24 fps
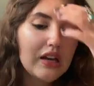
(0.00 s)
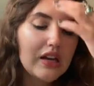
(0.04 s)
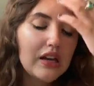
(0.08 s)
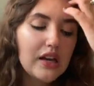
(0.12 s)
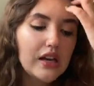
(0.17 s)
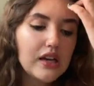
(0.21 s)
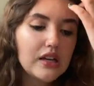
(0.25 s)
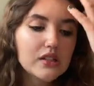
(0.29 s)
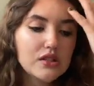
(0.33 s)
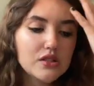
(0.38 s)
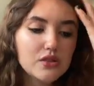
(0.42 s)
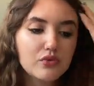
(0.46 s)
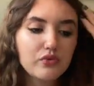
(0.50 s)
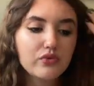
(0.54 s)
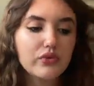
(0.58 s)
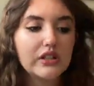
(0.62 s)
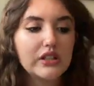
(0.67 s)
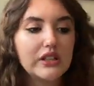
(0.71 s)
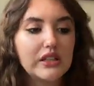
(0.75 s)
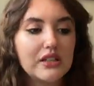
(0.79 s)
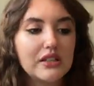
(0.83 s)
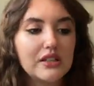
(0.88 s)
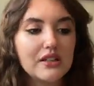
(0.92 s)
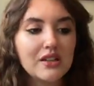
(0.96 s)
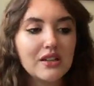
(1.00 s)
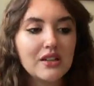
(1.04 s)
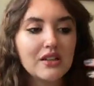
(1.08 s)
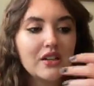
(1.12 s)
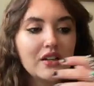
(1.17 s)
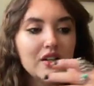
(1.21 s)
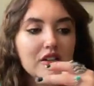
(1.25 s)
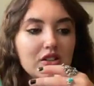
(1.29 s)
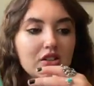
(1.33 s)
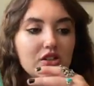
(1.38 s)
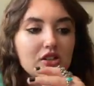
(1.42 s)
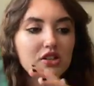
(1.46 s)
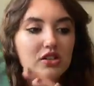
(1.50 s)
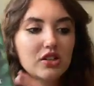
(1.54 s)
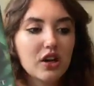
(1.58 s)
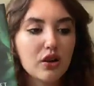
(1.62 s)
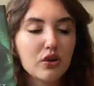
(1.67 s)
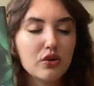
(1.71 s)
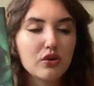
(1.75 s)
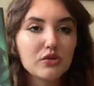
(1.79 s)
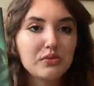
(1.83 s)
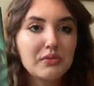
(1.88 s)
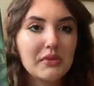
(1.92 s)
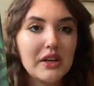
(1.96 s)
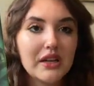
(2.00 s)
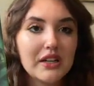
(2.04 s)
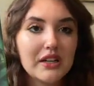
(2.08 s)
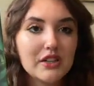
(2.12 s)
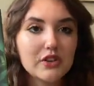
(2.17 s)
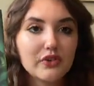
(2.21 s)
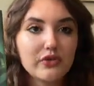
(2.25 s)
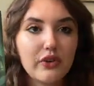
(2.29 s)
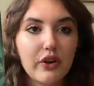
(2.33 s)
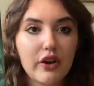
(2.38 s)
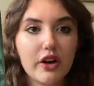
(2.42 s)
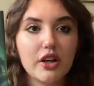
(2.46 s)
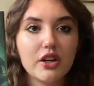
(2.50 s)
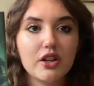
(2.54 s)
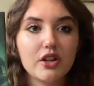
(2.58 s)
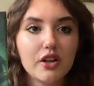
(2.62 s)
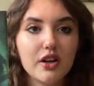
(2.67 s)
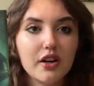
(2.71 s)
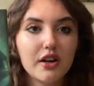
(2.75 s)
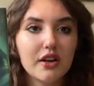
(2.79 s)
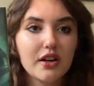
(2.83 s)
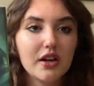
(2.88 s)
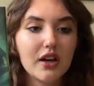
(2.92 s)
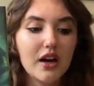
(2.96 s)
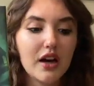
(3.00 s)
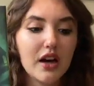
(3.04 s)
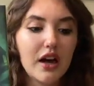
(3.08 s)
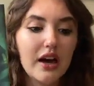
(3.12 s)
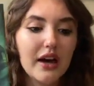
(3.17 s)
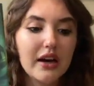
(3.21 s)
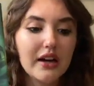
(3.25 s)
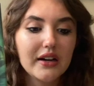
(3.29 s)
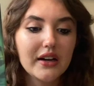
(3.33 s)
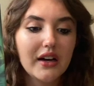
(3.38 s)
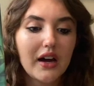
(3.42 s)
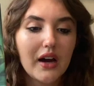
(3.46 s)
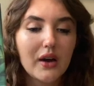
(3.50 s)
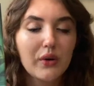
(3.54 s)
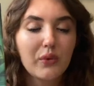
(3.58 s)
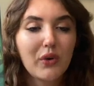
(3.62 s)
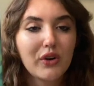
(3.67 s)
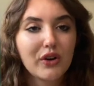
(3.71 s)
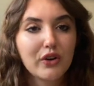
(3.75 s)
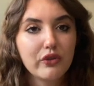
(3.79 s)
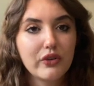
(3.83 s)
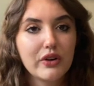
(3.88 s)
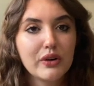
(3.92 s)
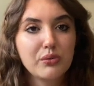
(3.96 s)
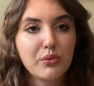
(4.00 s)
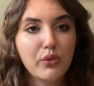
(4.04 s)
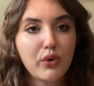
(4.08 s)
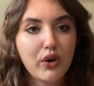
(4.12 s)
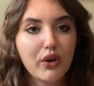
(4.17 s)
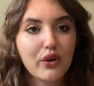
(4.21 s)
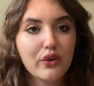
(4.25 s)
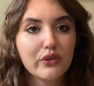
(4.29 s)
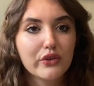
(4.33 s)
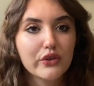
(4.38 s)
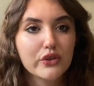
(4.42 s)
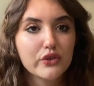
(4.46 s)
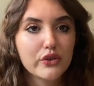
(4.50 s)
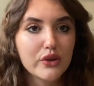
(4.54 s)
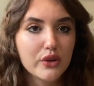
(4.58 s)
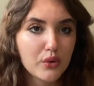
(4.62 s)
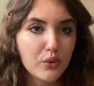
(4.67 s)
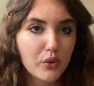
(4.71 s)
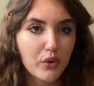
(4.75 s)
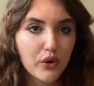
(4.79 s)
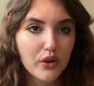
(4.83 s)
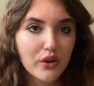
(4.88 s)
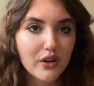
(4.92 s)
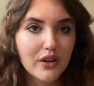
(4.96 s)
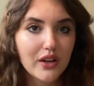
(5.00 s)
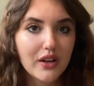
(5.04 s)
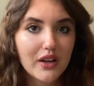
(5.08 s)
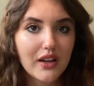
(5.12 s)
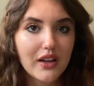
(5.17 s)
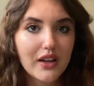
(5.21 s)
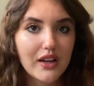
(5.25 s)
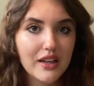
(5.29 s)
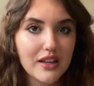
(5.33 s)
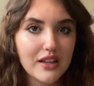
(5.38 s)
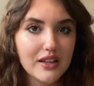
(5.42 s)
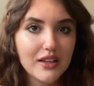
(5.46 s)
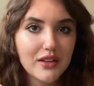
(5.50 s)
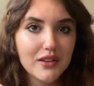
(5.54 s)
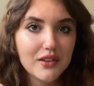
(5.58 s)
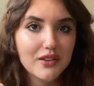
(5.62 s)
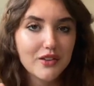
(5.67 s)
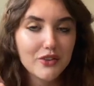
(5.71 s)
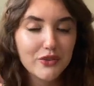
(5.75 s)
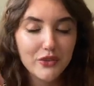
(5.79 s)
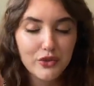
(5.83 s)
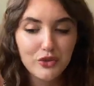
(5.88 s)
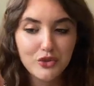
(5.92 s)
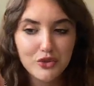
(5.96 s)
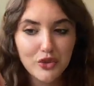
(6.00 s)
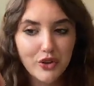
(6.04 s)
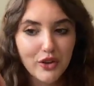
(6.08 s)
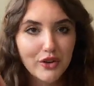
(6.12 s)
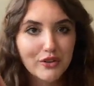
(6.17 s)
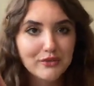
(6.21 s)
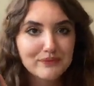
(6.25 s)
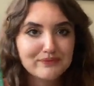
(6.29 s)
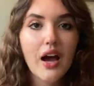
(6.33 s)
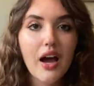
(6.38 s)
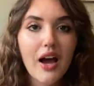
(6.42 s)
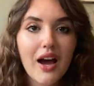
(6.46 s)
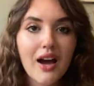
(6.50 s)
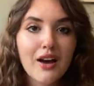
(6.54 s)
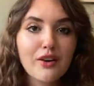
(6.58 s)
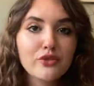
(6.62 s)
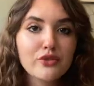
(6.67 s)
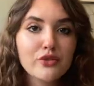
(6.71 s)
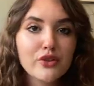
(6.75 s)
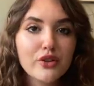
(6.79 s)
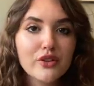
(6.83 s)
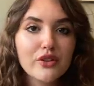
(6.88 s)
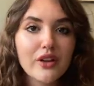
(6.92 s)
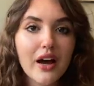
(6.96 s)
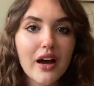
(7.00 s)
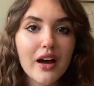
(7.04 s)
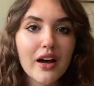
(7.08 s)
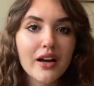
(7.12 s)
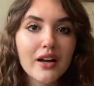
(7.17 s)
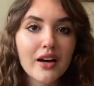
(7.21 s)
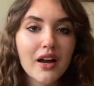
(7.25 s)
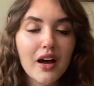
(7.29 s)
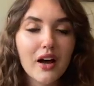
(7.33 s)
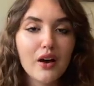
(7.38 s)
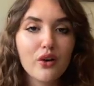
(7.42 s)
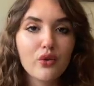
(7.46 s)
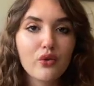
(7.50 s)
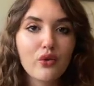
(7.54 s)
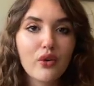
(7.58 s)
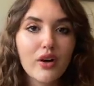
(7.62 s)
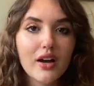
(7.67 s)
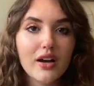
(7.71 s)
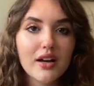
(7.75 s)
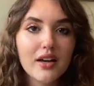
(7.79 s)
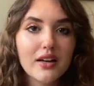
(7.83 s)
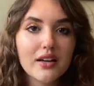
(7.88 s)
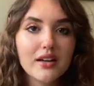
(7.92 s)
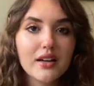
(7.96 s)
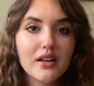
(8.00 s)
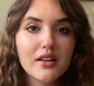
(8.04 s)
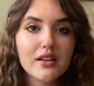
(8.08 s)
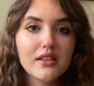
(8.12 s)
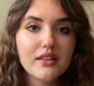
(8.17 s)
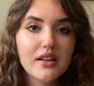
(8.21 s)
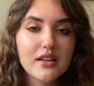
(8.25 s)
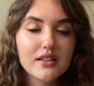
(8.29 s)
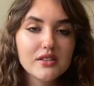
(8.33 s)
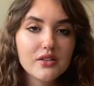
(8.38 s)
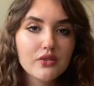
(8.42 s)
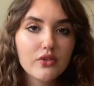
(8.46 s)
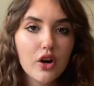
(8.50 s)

It's really stuck with me and it's very good, and I want to read more of Katrina Ward in the future. After that, I read Things Have